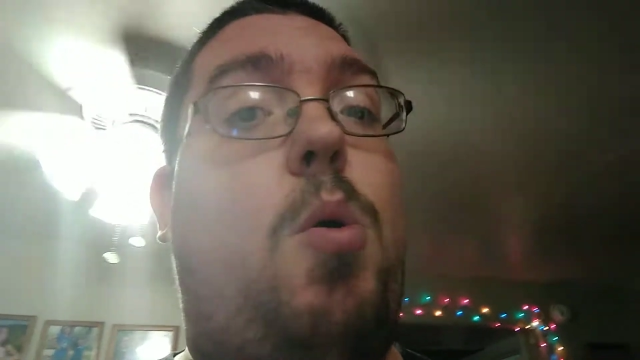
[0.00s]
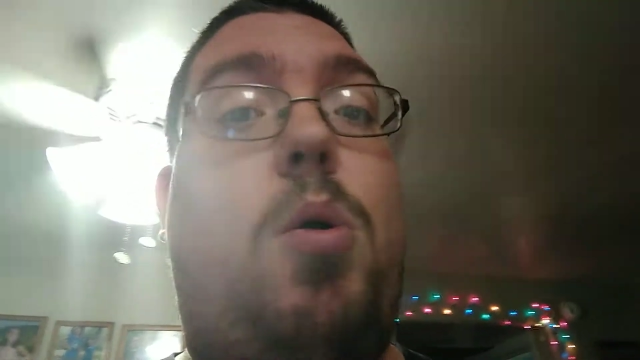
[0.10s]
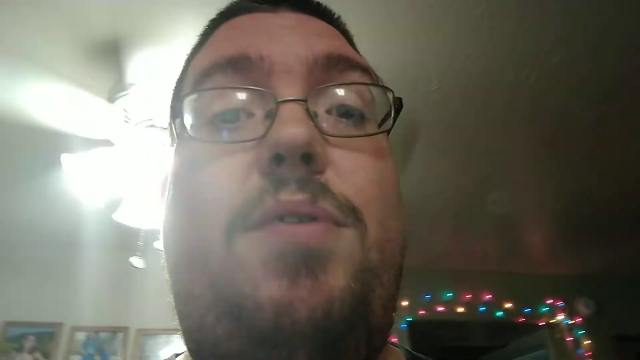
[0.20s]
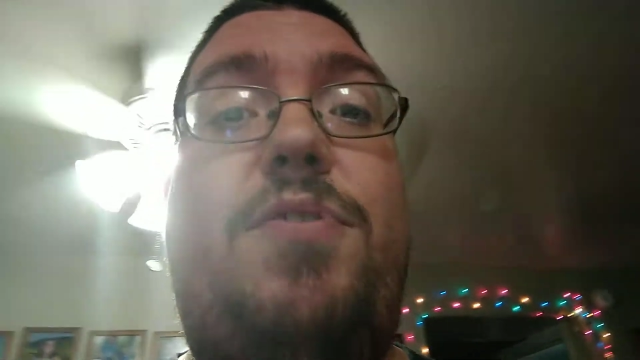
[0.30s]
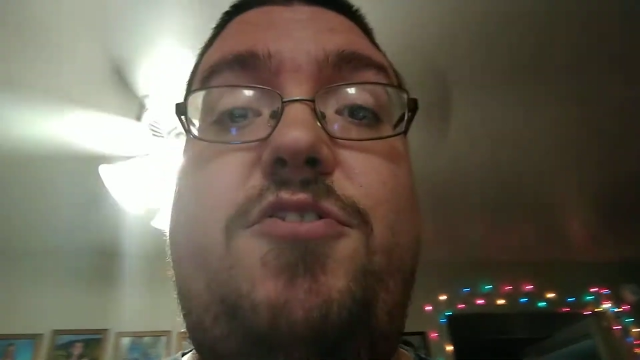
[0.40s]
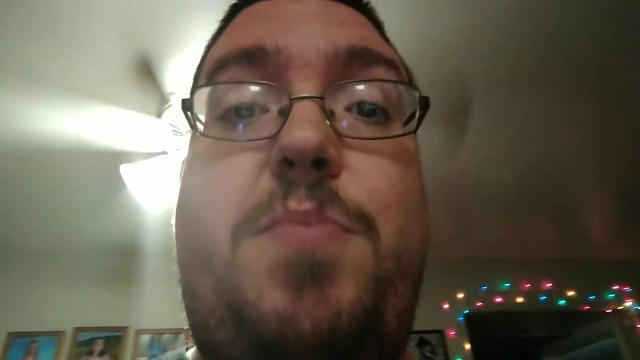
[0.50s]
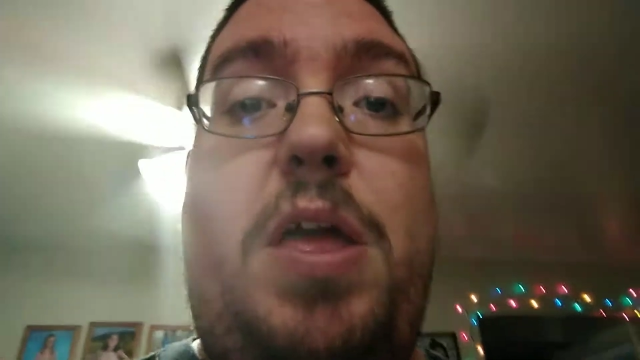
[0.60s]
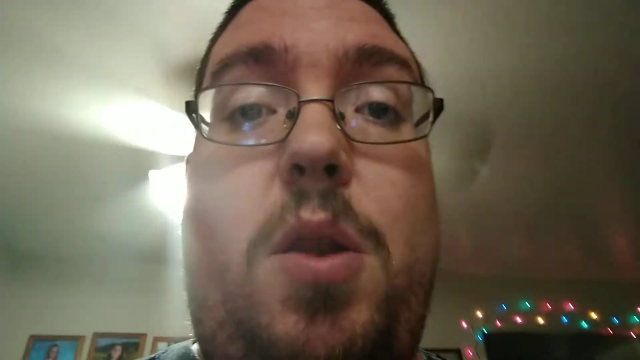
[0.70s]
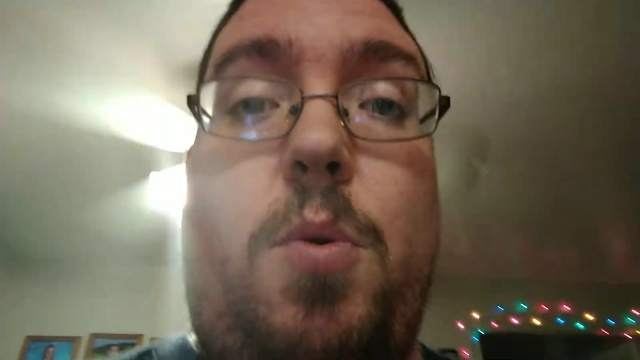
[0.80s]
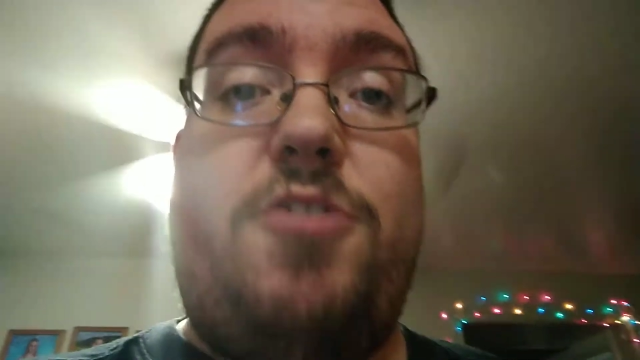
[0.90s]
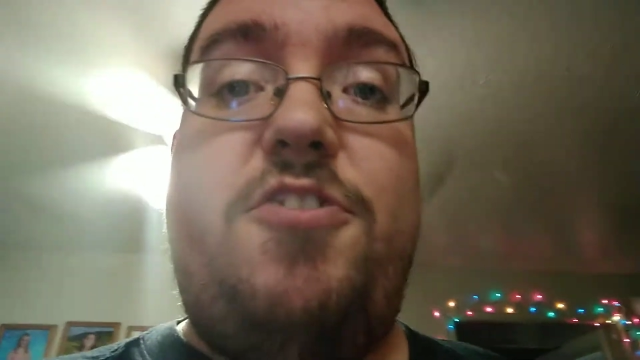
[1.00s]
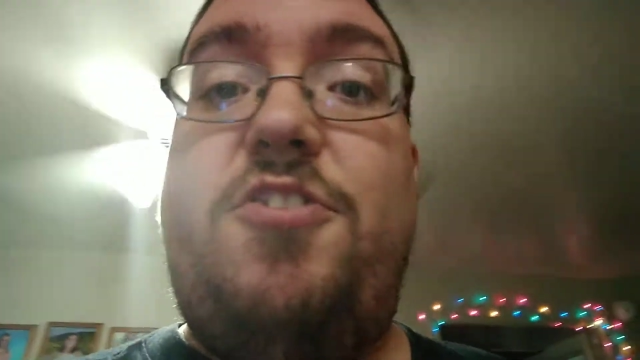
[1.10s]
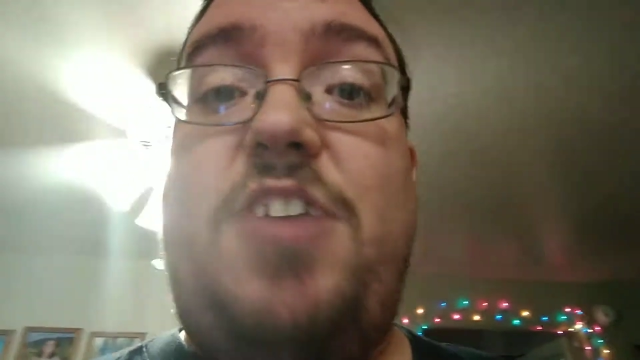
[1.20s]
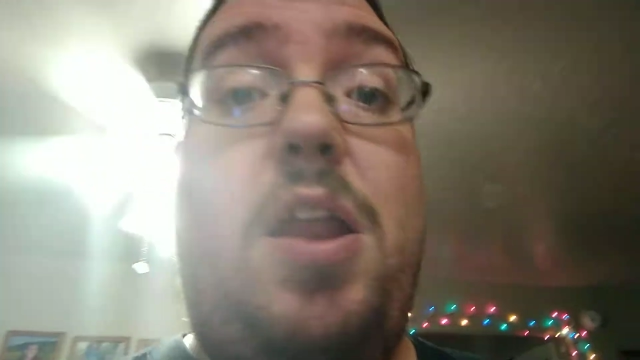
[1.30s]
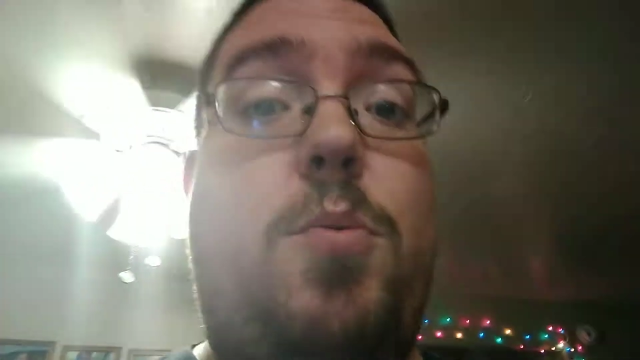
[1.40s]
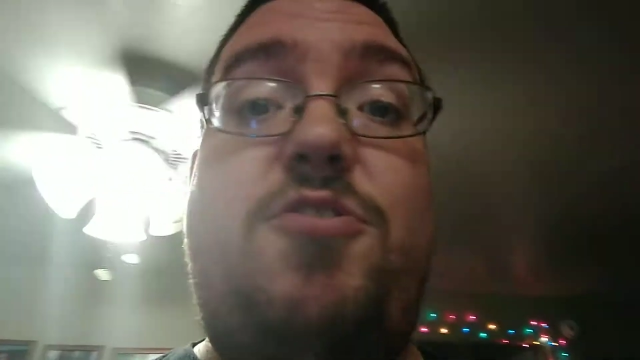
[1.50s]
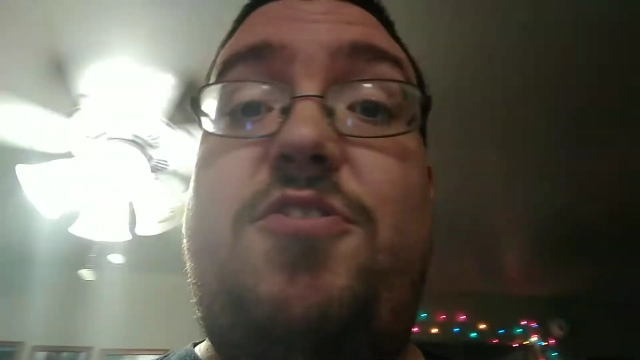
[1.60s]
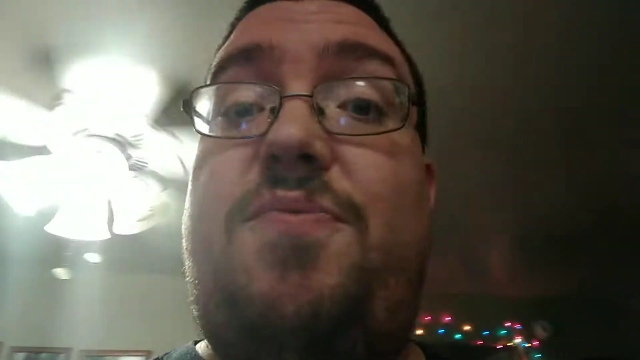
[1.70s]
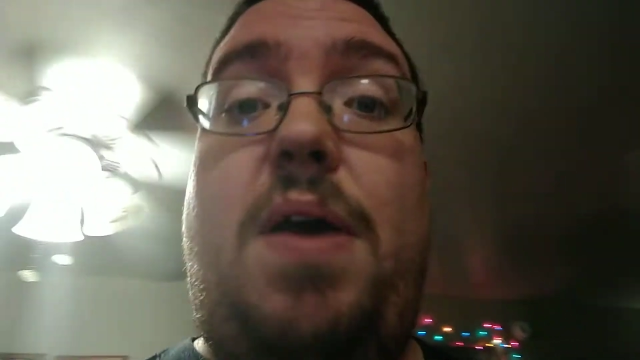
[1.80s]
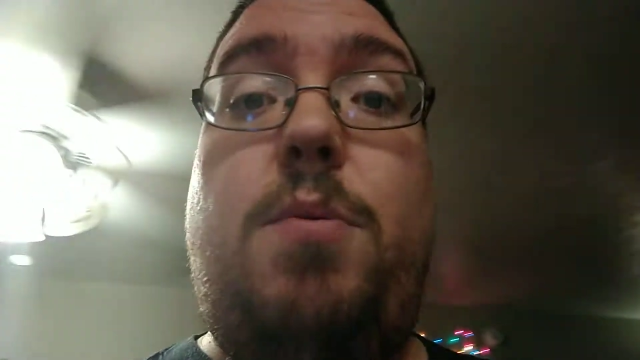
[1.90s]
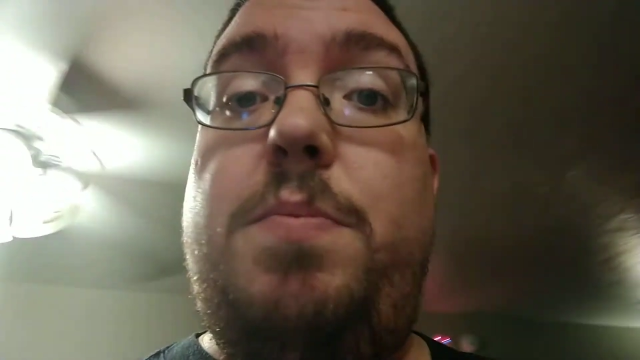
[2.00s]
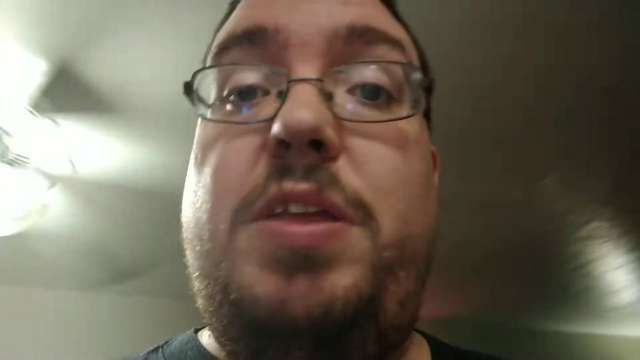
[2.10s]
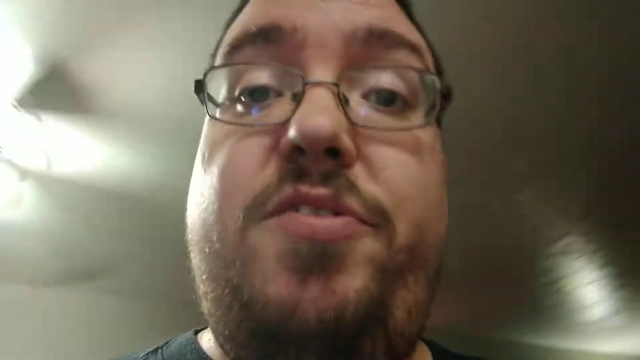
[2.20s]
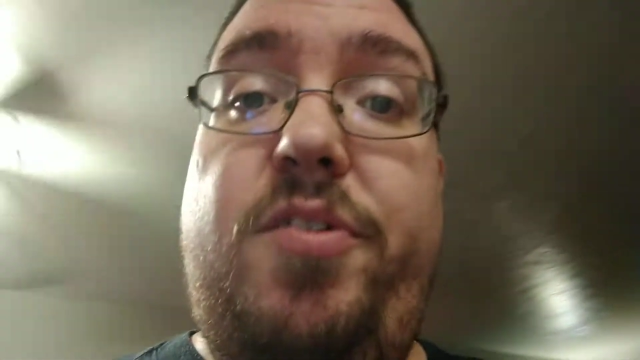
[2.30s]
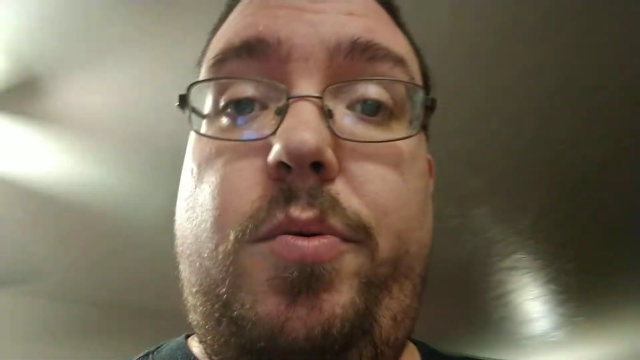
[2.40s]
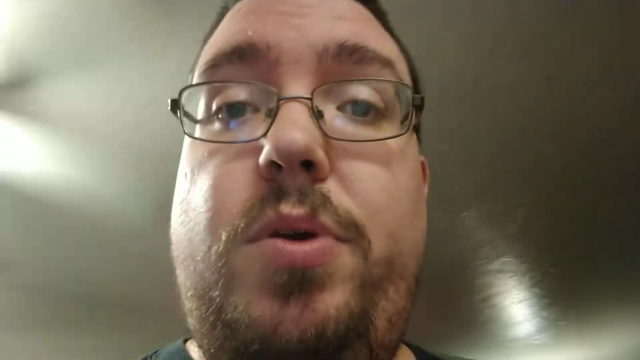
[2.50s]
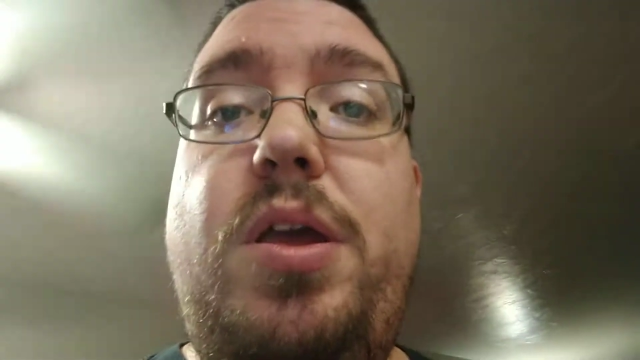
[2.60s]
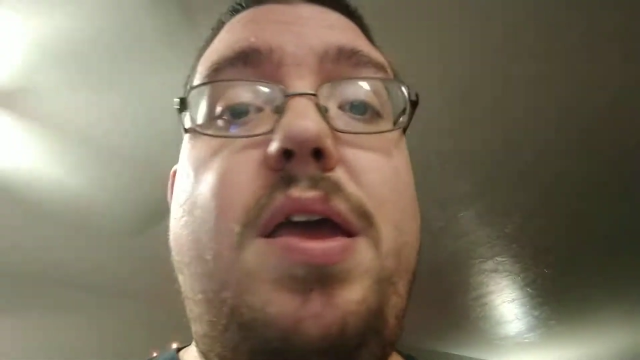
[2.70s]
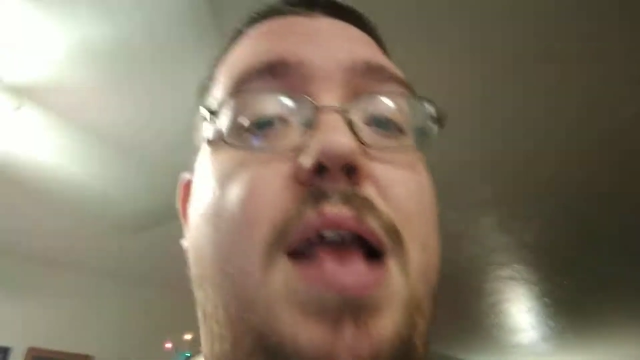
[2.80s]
or if you just plan on watching the channel, which is fine with me too,